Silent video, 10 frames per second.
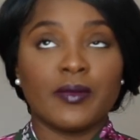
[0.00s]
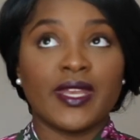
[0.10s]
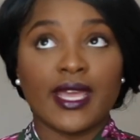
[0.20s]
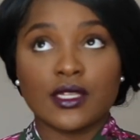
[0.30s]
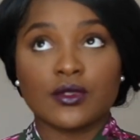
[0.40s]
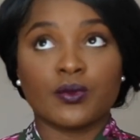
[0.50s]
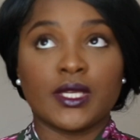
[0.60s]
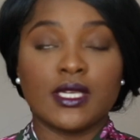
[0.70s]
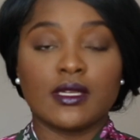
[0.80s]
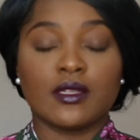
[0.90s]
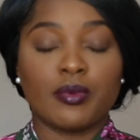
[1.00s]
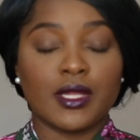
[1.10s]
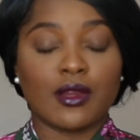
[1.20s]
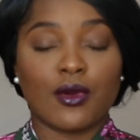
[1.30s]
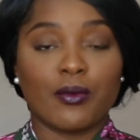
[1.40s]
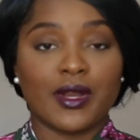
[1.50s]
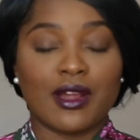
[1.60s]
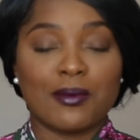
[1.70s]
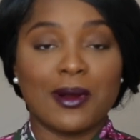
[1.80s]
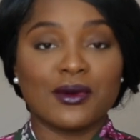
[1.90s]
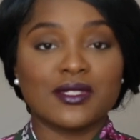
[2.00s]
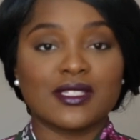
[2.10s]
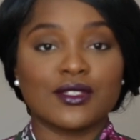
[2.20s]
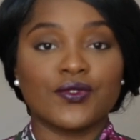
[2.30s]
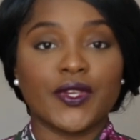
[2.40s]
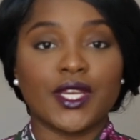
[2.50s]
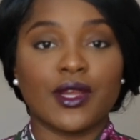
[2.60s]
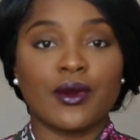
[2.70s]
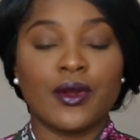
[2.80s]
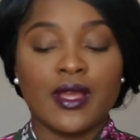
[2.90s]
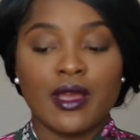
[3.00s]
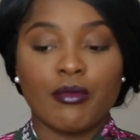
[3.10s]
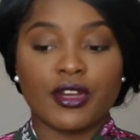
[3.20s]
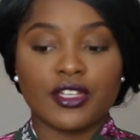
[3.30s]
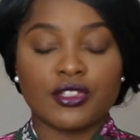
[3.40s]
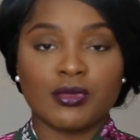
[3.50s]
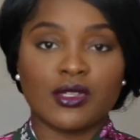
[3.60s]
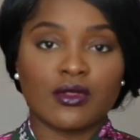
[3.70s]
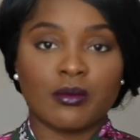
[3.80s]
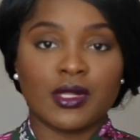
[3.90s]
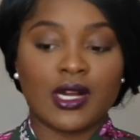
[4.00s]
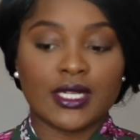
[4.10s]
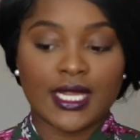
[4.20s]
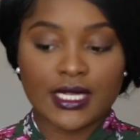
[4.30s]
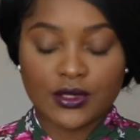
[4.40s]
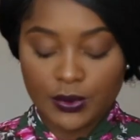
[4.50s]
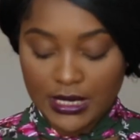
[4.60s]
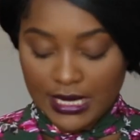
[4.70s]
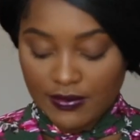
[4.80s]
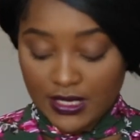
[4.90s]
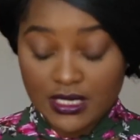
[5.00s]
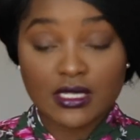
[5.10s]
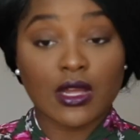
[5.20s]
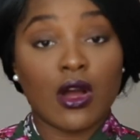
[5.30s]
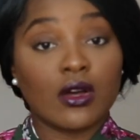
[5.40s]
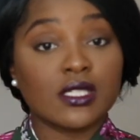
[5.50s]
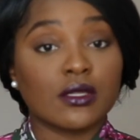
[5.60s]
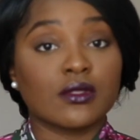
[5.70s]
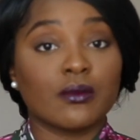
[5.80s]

next week, depending on when I post this video, but it should be on the blog next week. And this is also